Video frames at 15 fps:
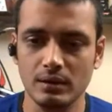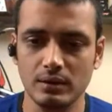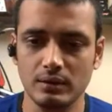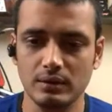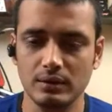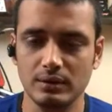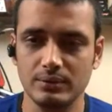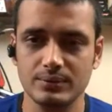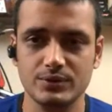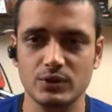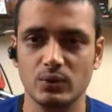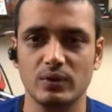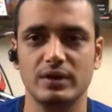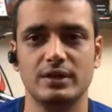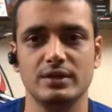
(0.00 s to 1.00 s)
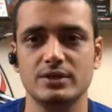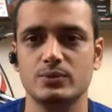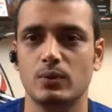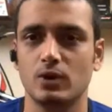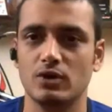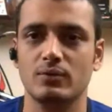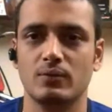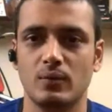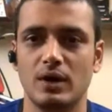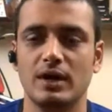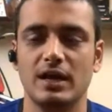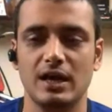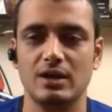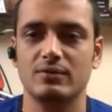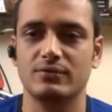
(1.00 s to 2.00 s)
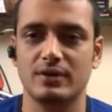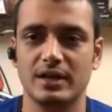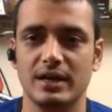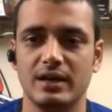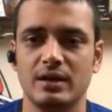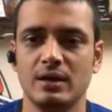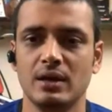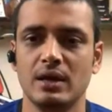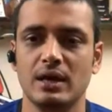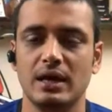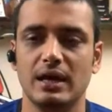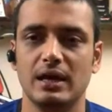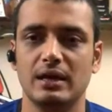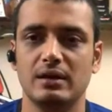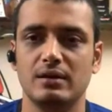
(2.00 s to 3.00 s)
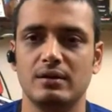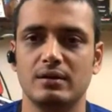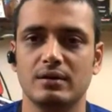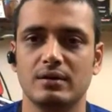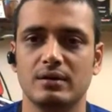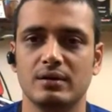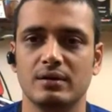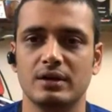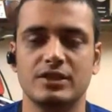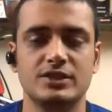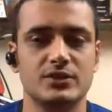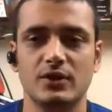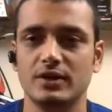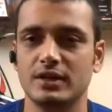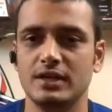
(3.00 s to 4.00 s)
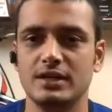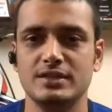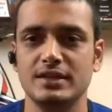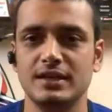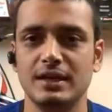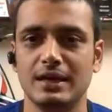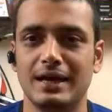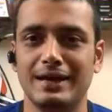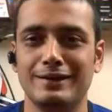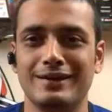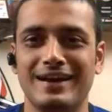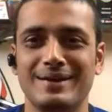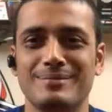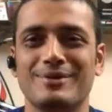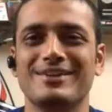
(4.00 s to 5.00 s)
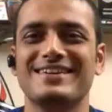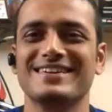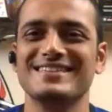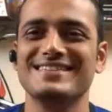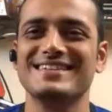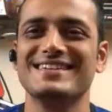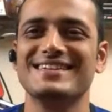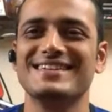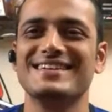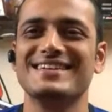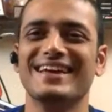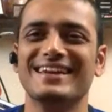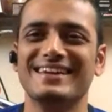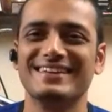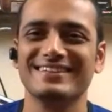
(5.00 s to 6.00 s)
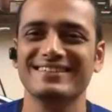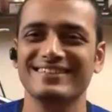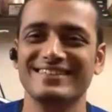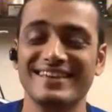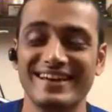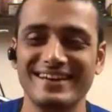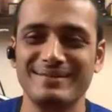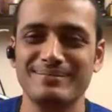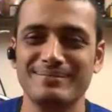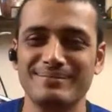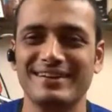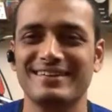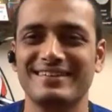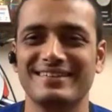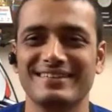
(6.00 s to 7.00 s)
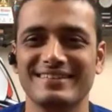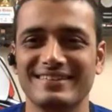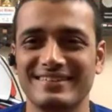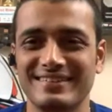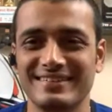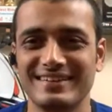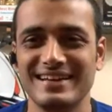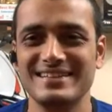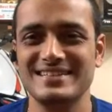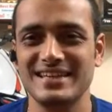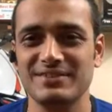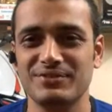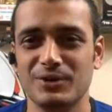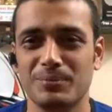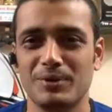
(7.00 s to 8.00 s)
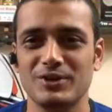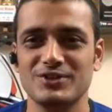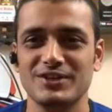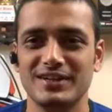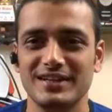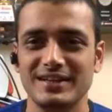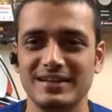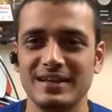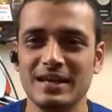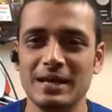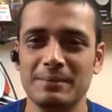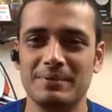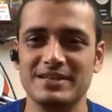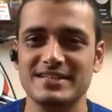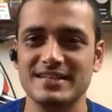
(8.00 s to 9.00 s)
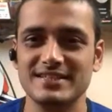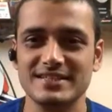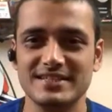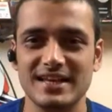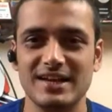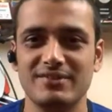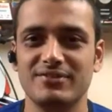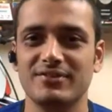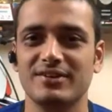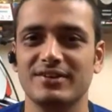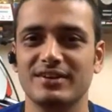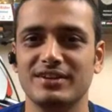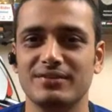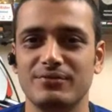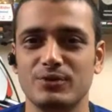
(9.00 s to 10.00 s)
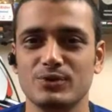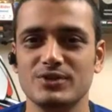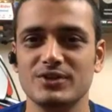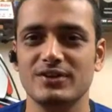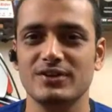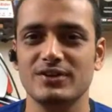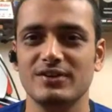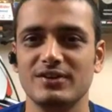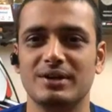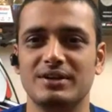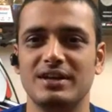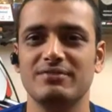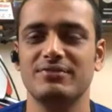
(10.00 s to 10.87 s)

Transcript: Uh, right. So it is one on one hell of a ride, and uh, it's not easy. I, I am not considering it uh, yet, but let's see if the opportunity presents itself in the future.